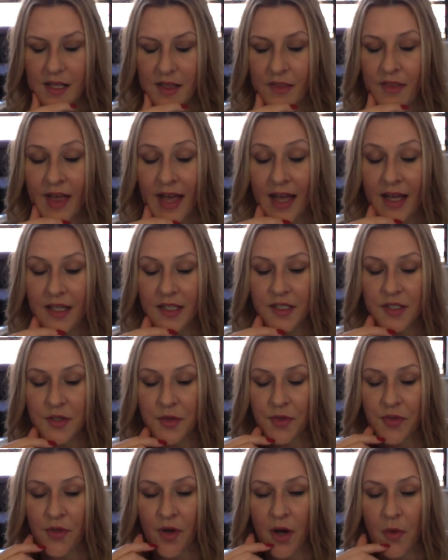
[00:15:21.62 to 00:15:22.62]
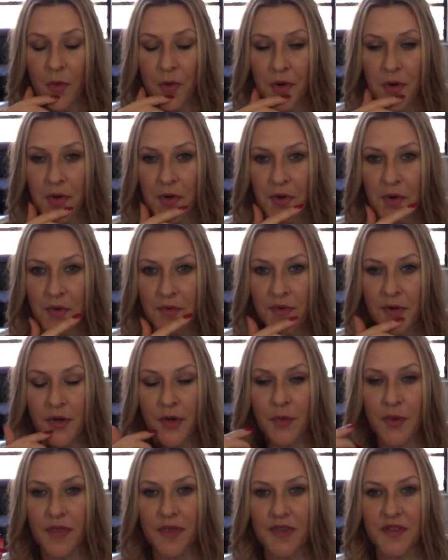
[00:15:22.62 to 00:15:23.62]
that you thought were
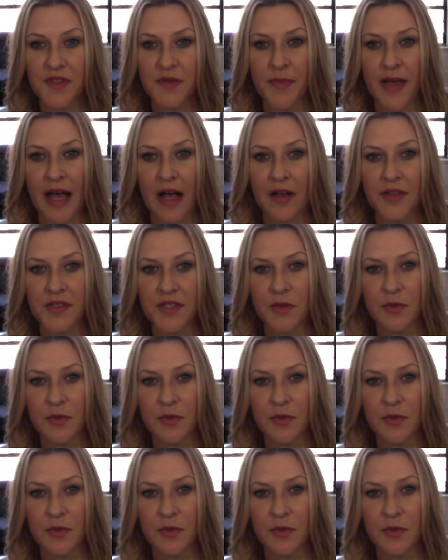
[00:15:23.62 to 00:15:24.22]
over with the spouse.